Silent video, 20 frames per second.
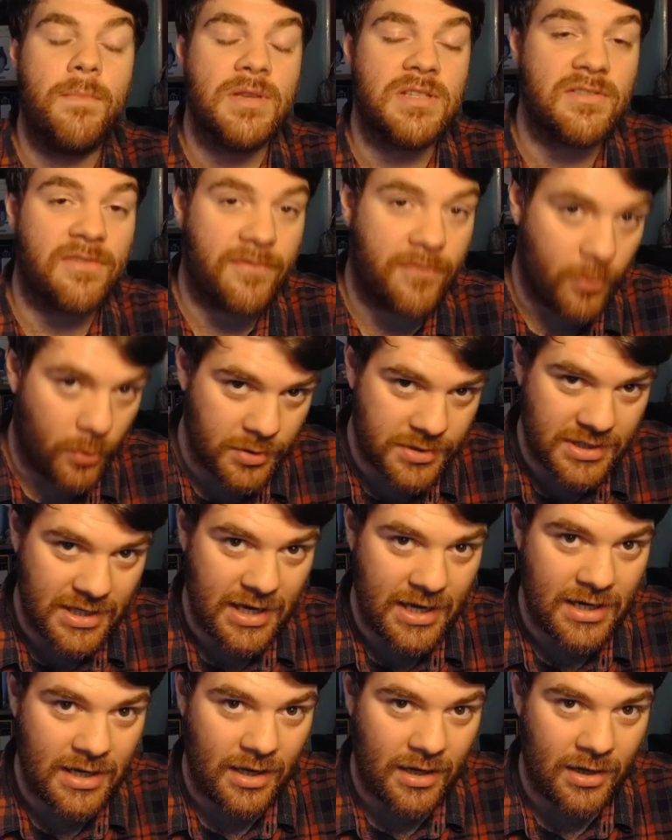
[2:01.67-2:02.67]

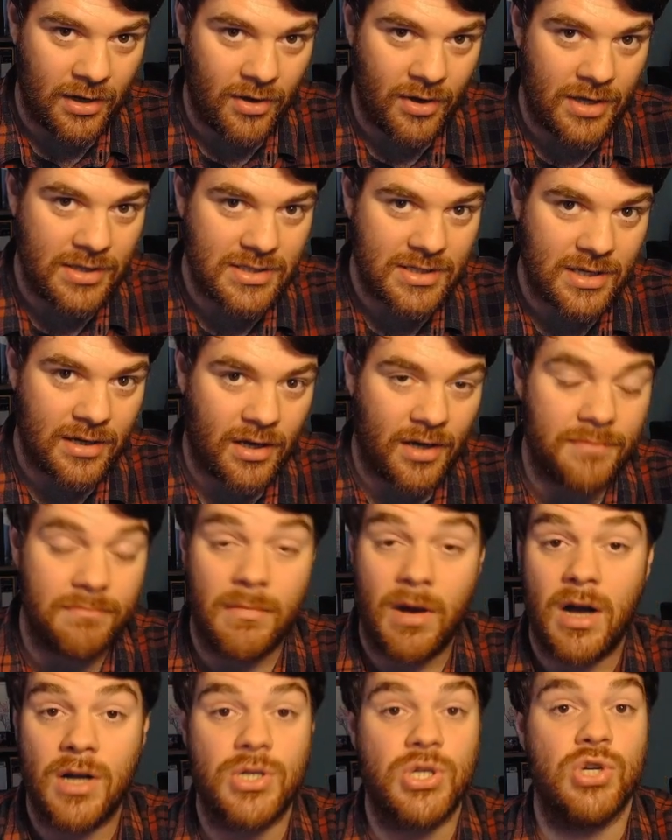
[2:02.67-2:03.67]
14 light card
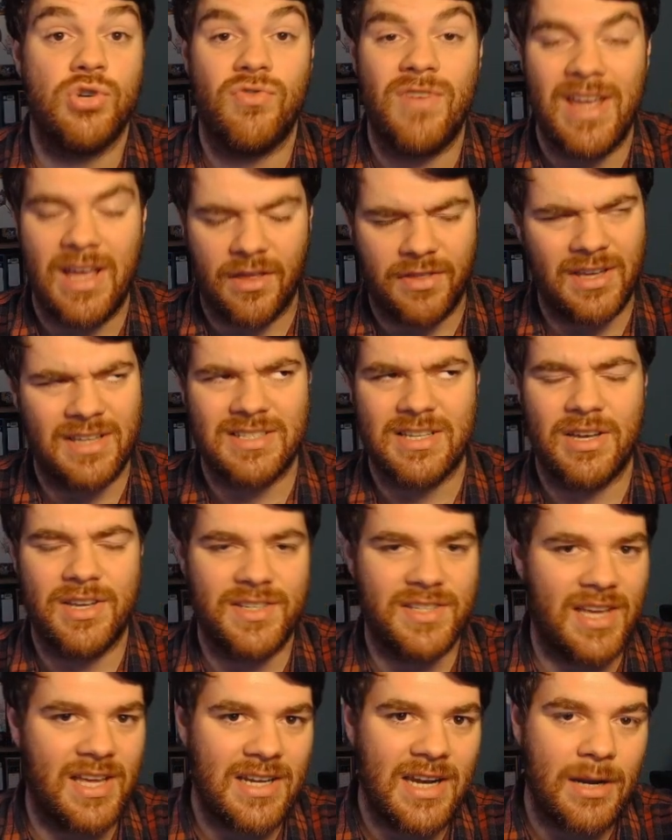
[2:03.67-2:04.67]
Marcherie, I think that's how you
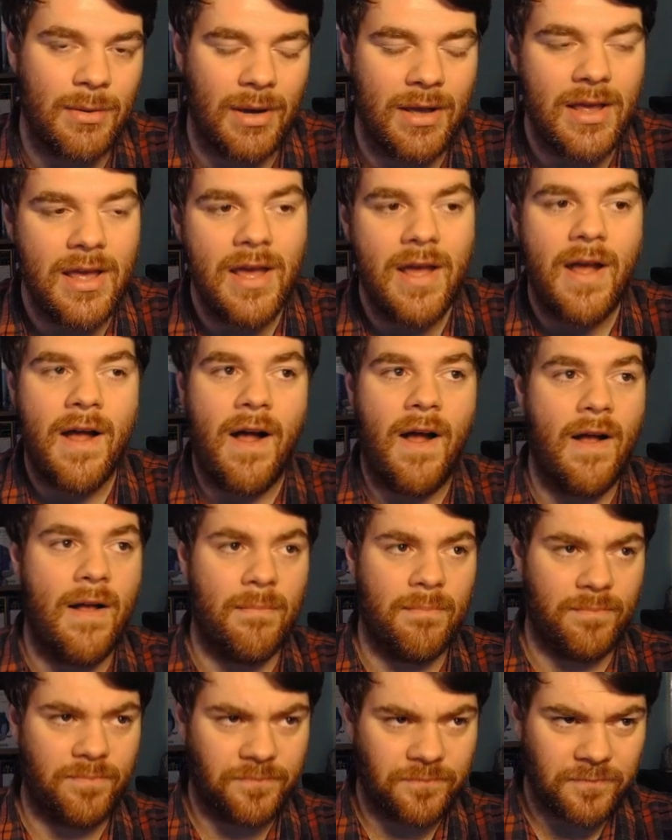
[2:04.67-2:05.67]
say it. Anyway,
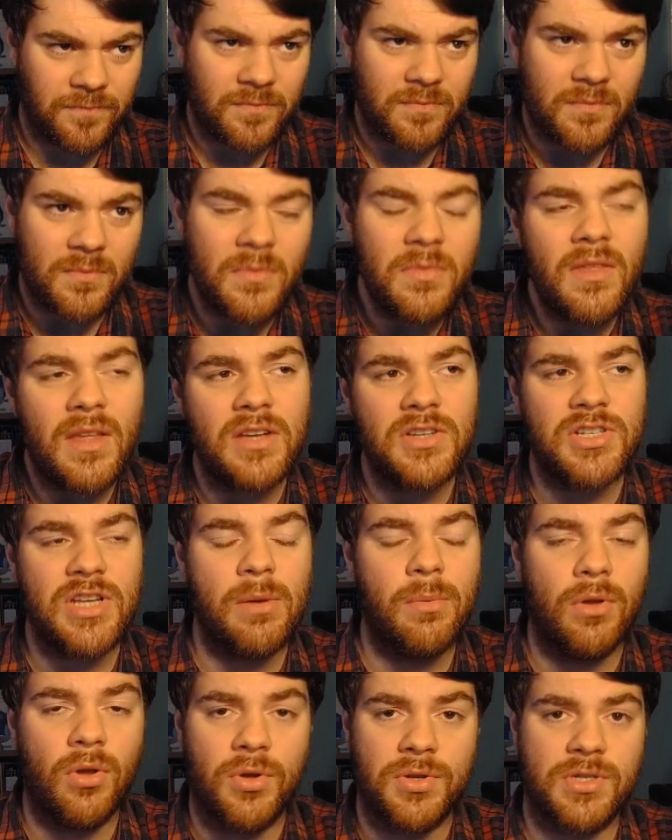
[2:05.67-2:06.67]
she
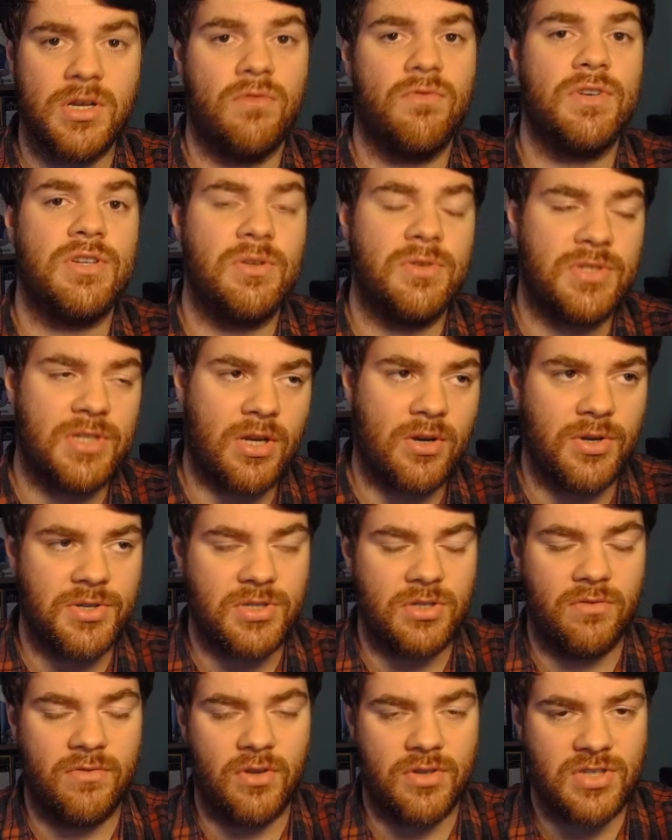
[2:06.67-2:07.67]
will also reduce the
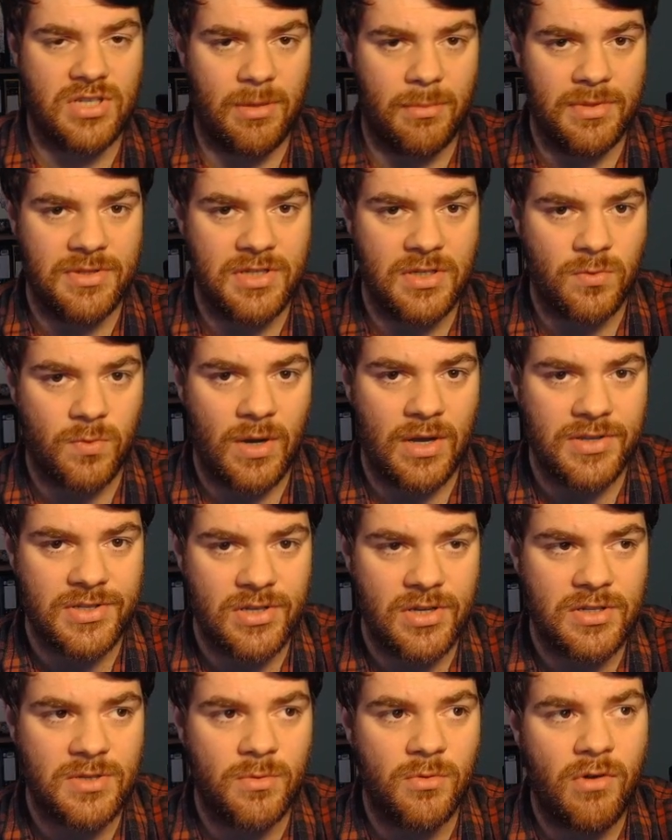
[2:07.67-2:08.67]
cost of your summons as well. So
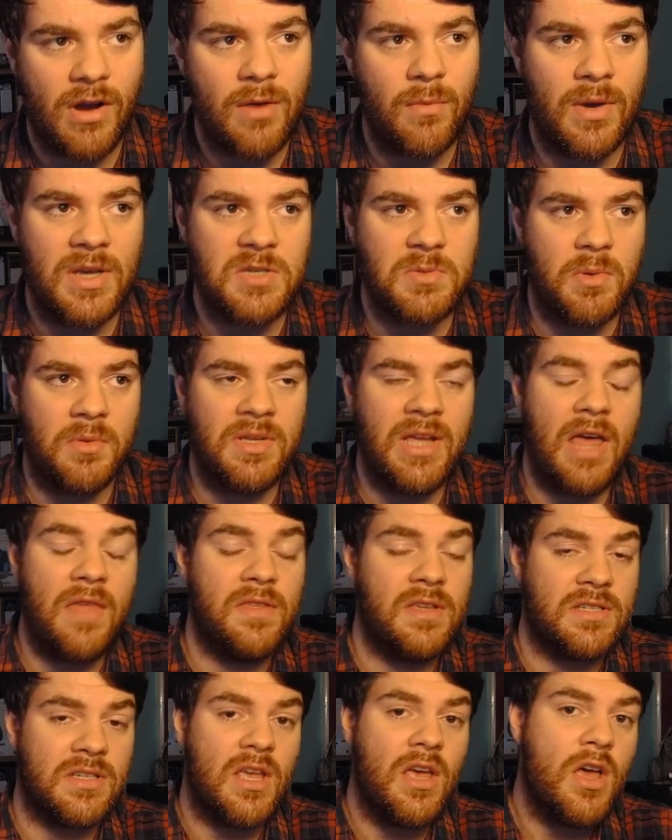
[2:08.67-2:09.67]
there's some great ways to get
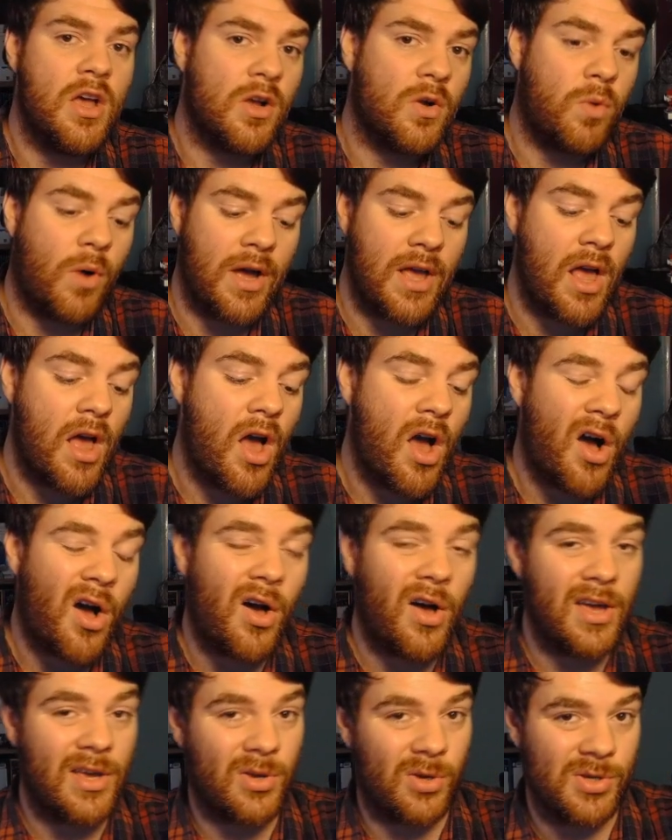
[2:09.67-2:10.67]
this quite
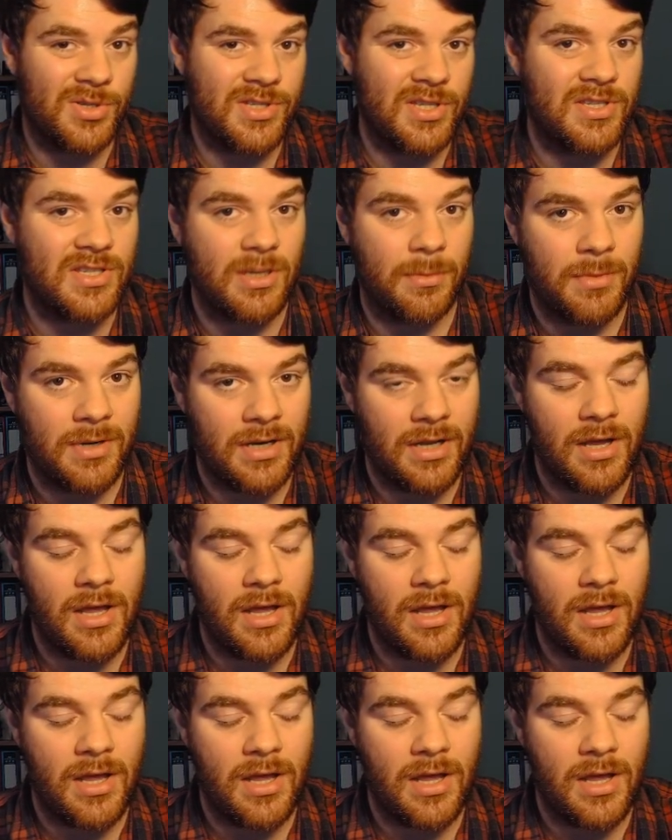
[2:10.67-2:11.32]
high cost to summon